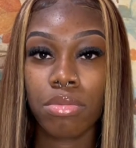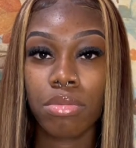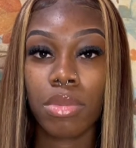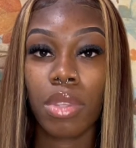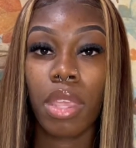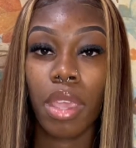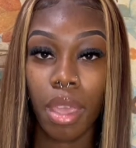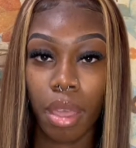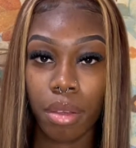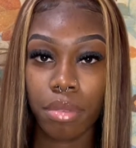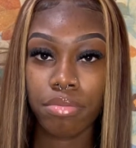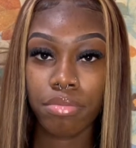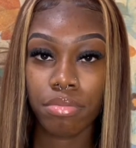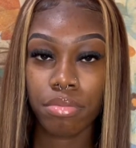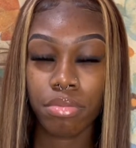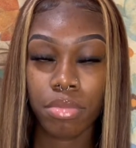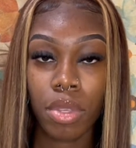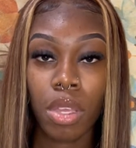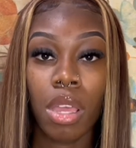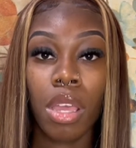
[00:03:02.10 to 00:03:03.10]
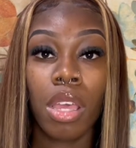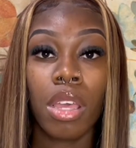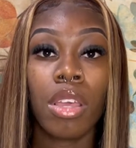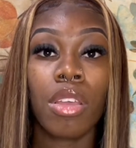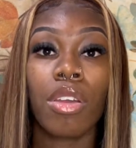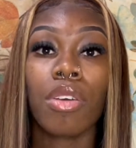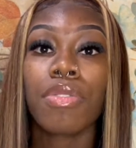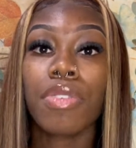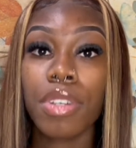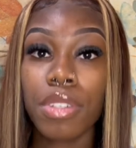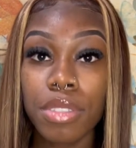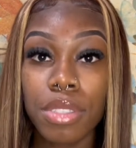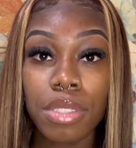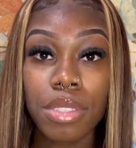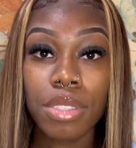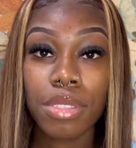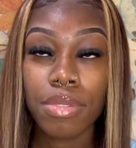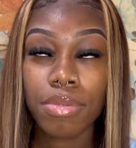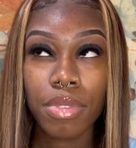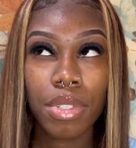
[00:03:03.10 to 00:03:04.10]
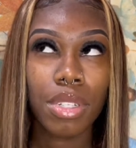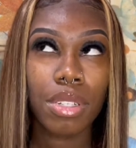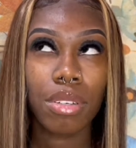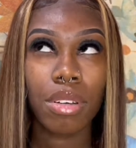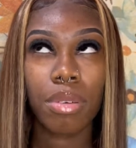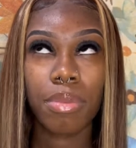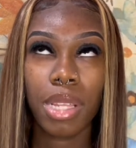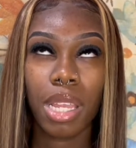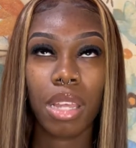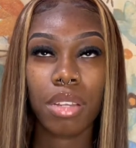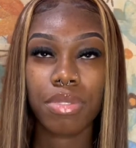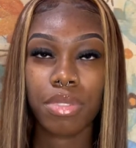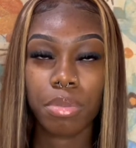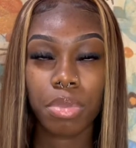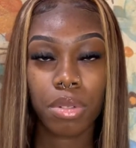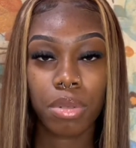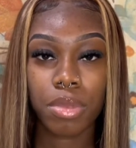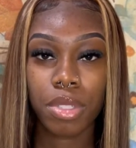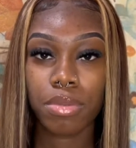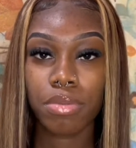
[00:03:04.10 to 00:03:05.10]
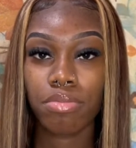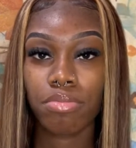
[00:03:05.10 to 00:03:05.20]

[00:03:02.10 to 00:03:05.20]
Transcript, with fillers: Yeah, your first video gonna be like free promo,